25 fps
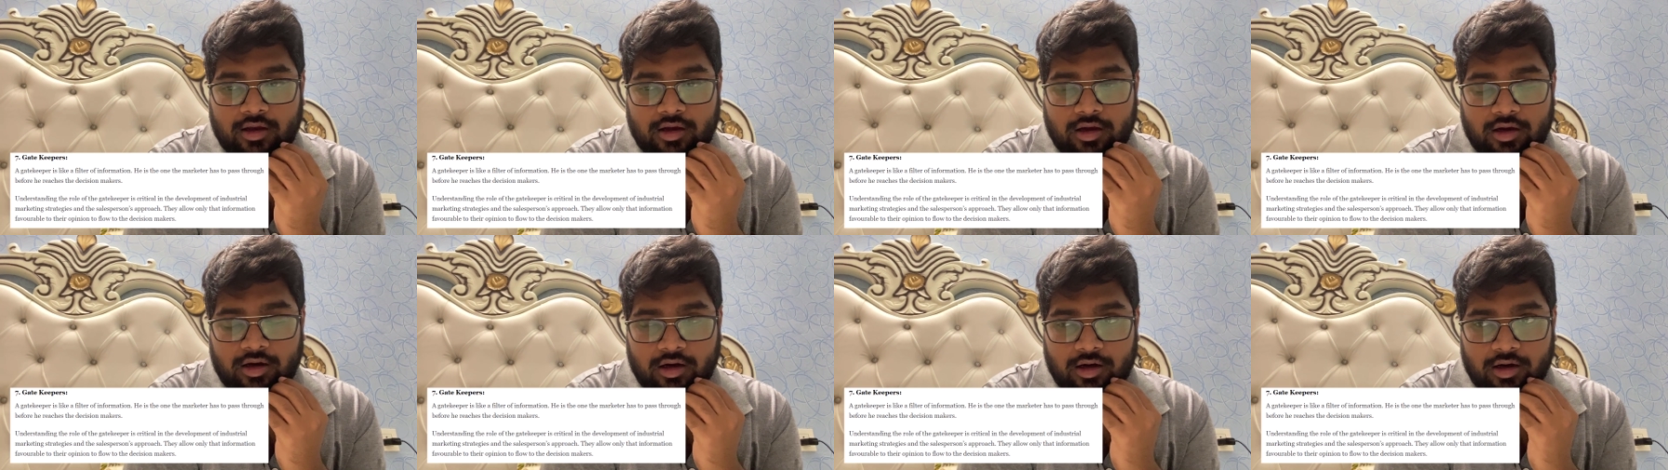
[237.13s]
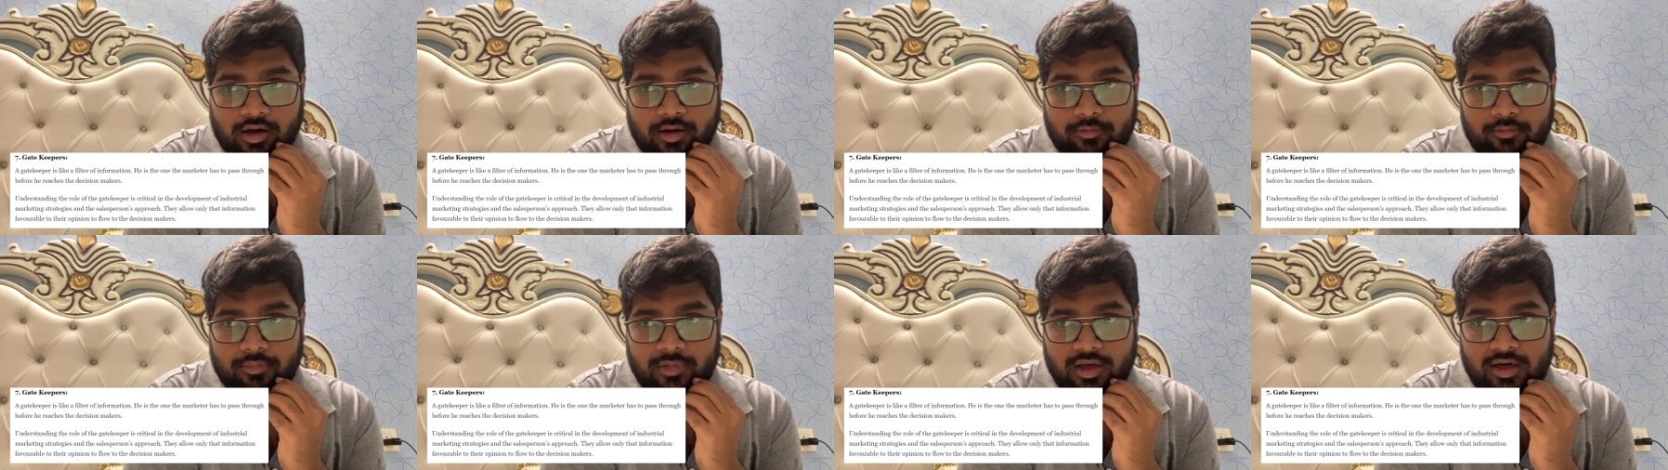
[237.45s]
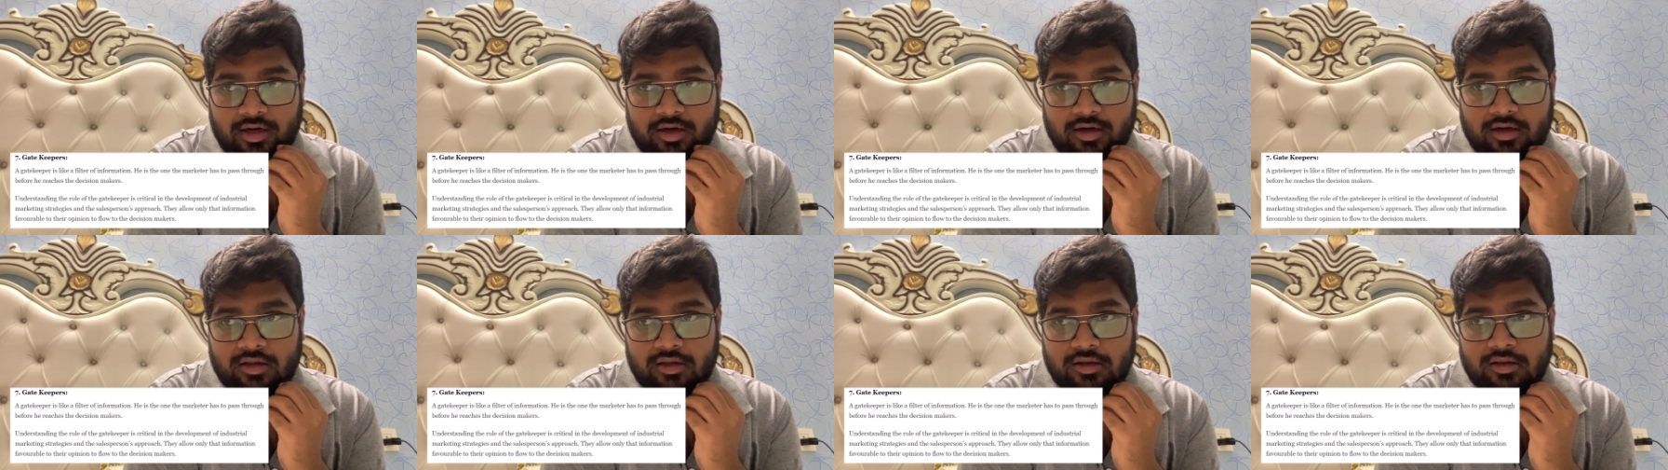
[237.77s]
uh,
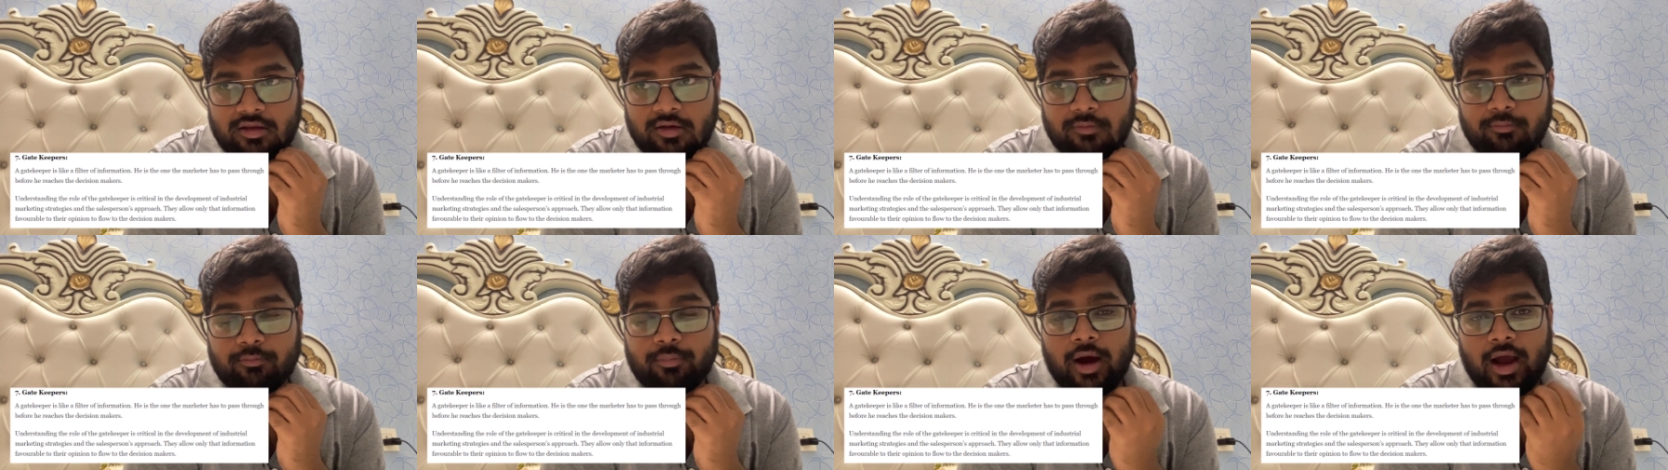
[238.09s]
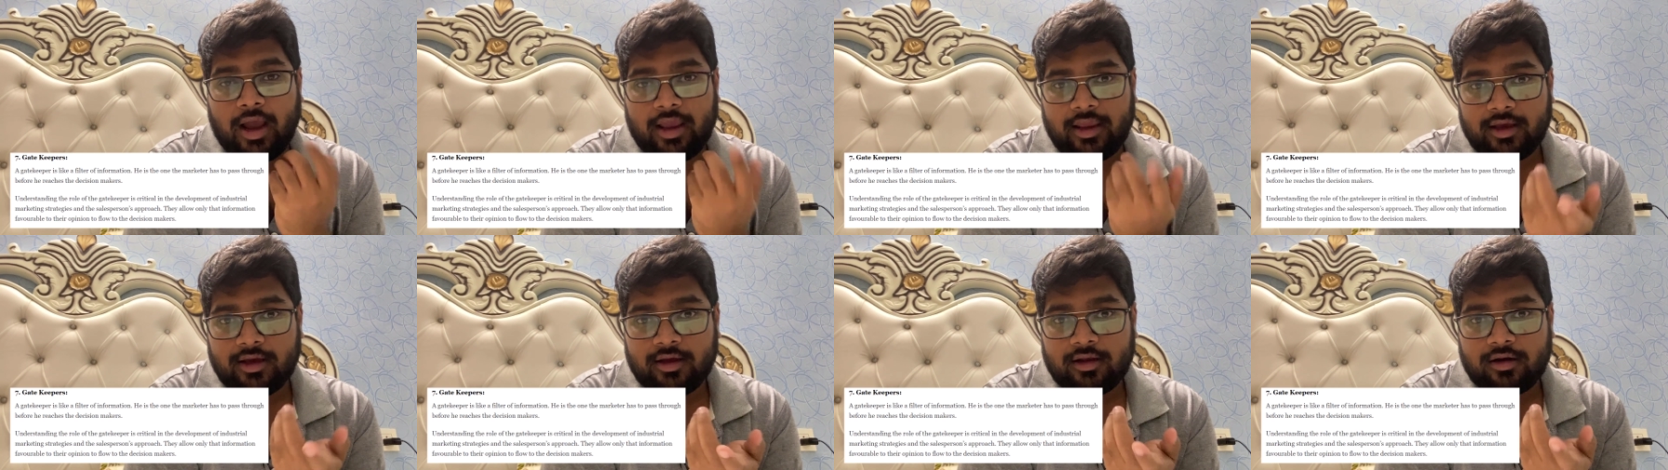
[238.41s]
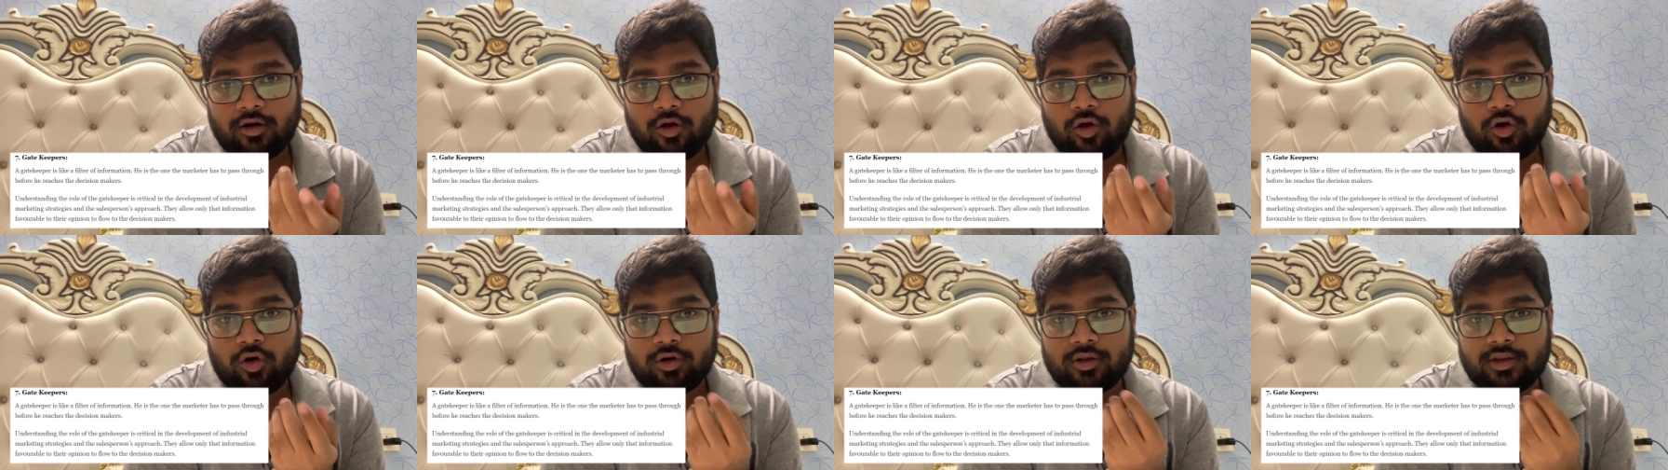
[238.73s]
meet the
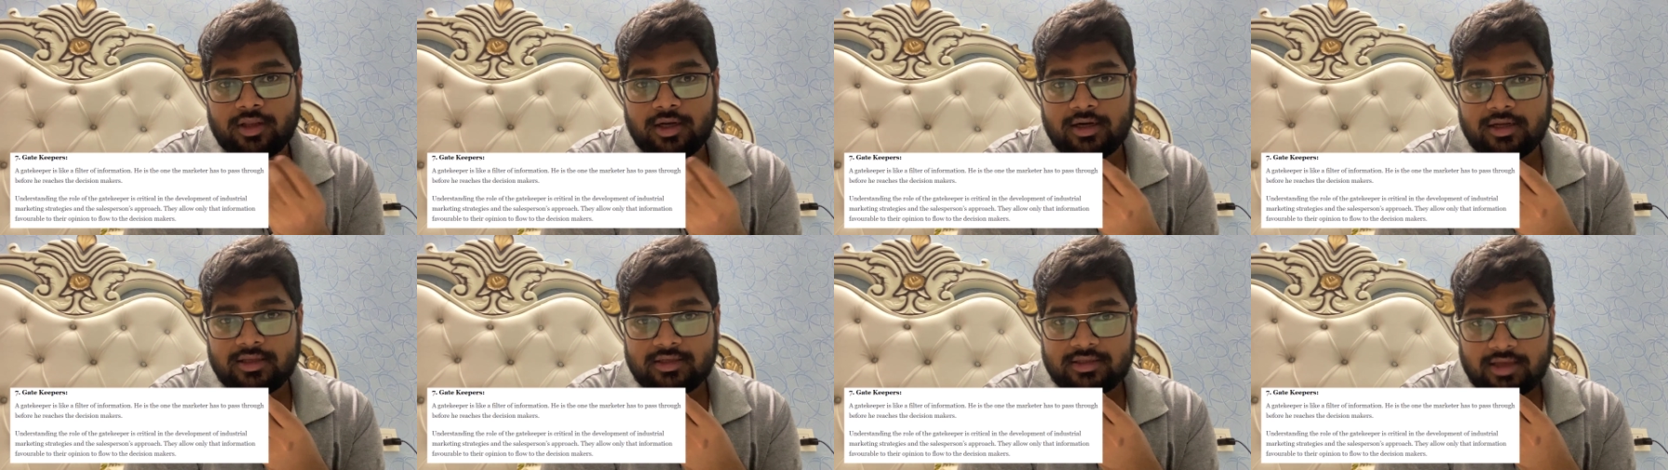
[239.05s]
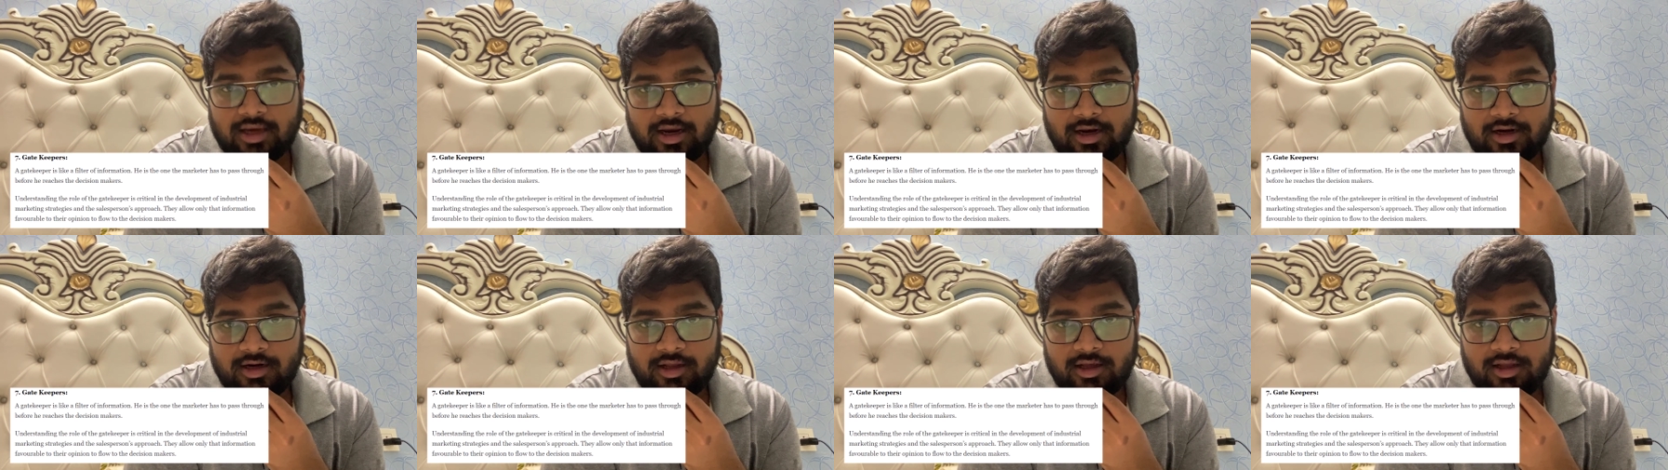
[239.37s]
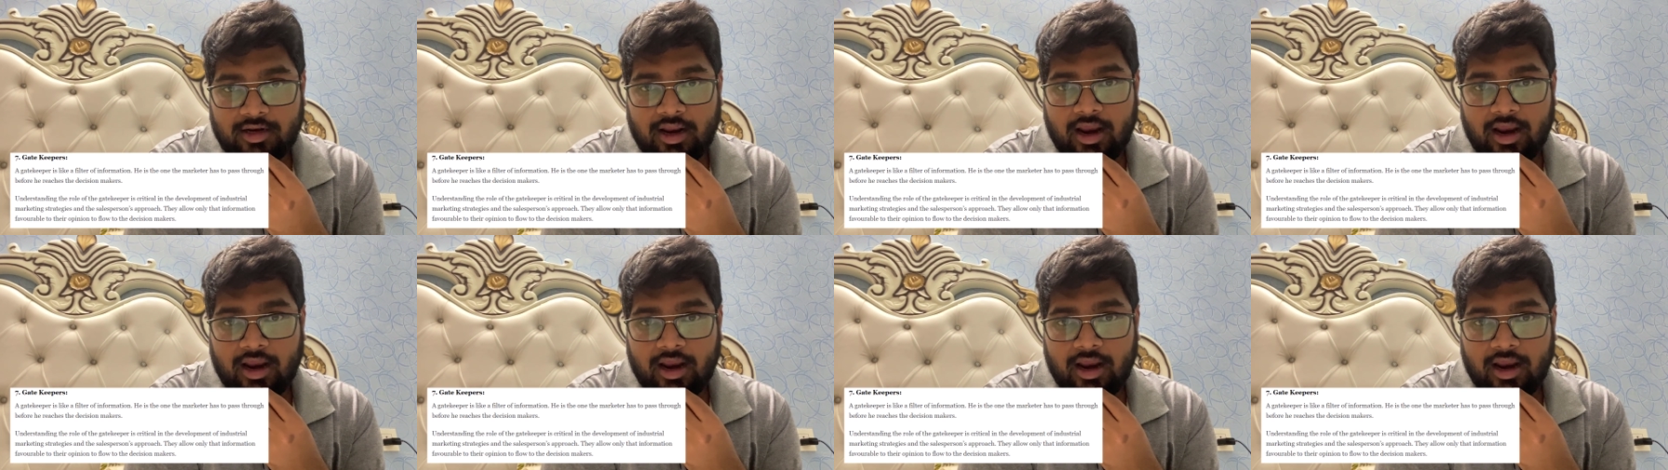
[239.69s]
buyer or the decider